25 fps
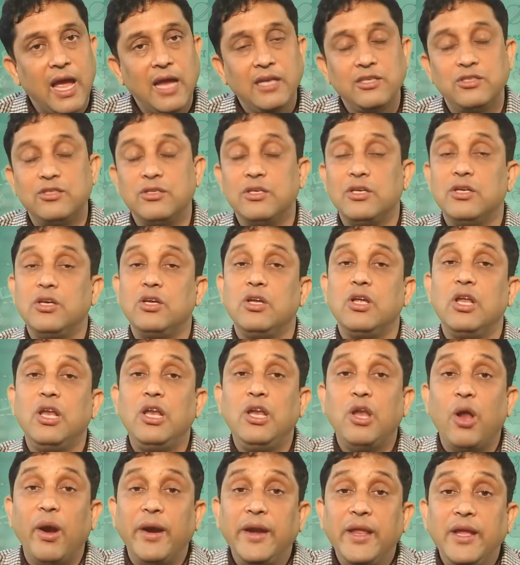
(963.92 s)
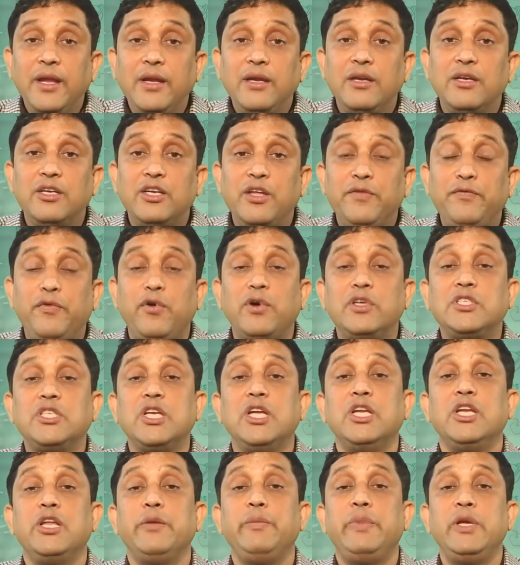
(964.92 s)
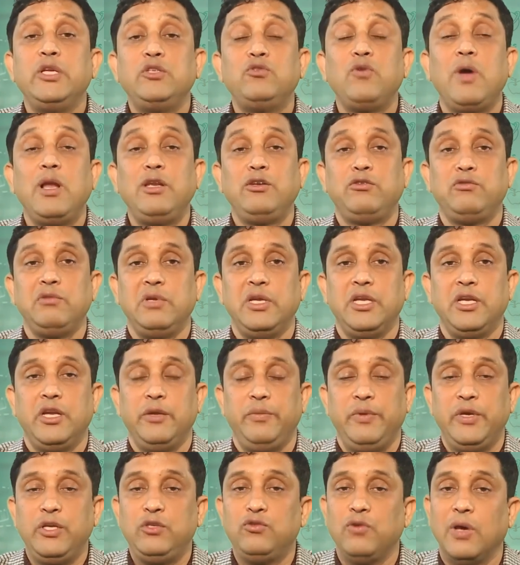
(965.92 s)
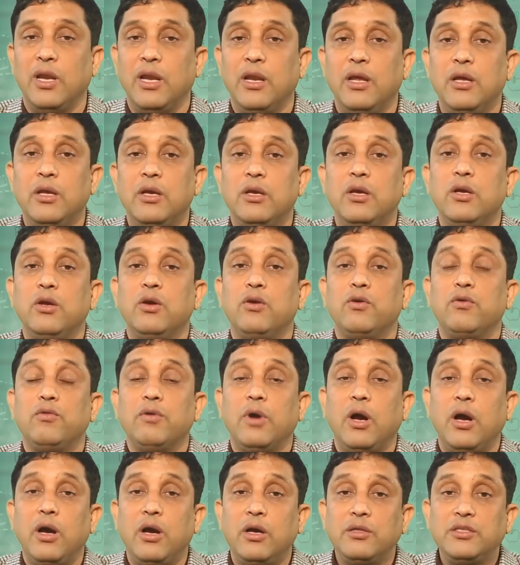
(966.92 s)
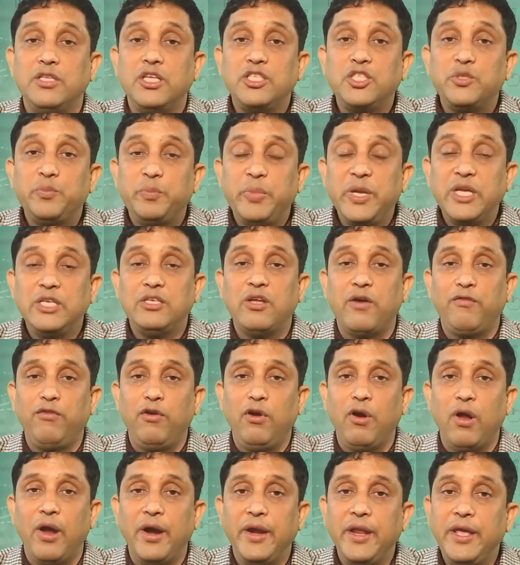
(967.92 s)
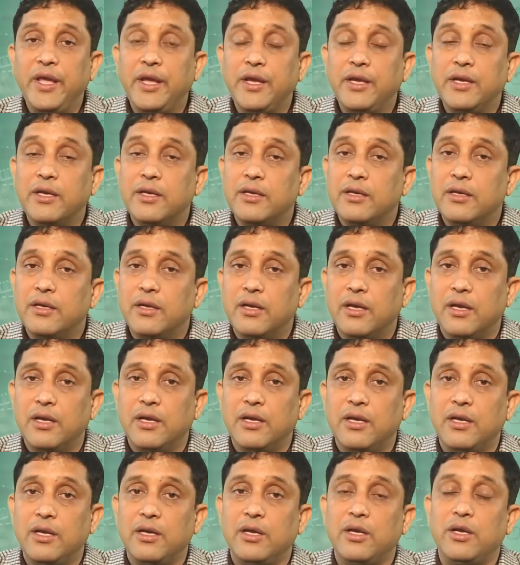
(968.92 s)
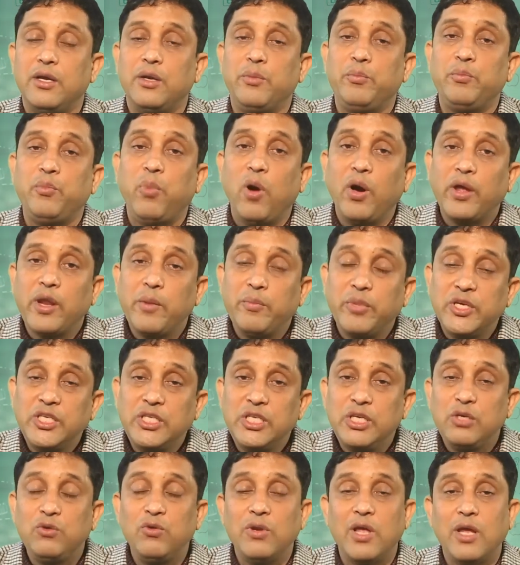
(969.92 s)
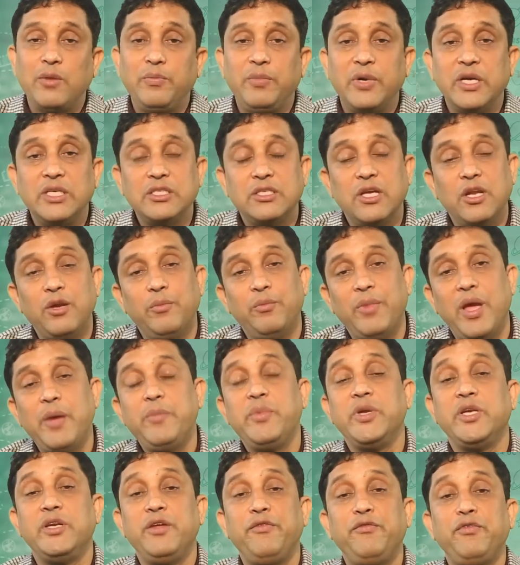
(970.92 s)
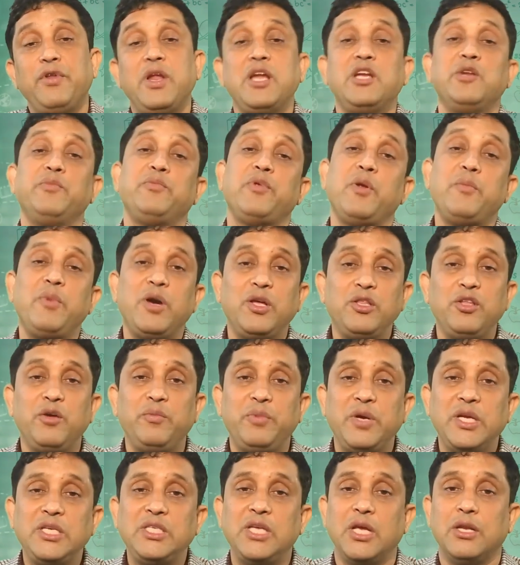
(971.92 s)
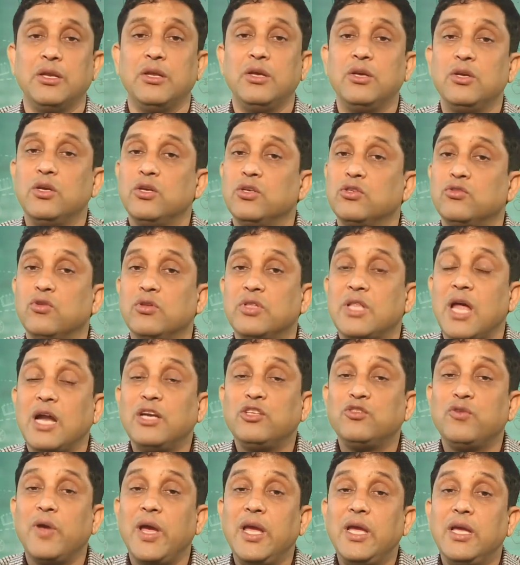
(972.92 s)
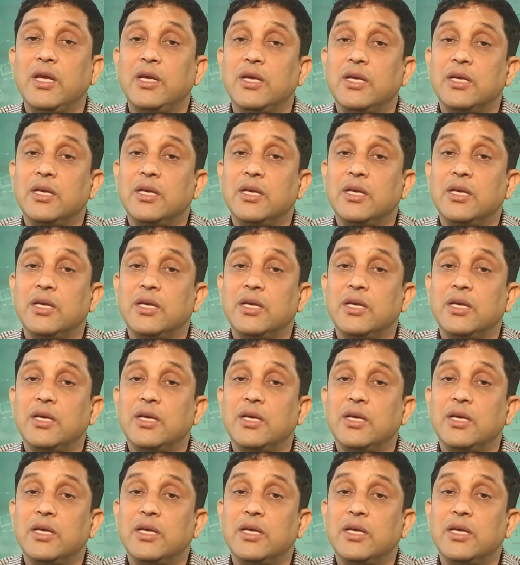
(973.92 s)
and learning differs individual to individual. The speed of learning for a particular person may be different from other person. So, that is why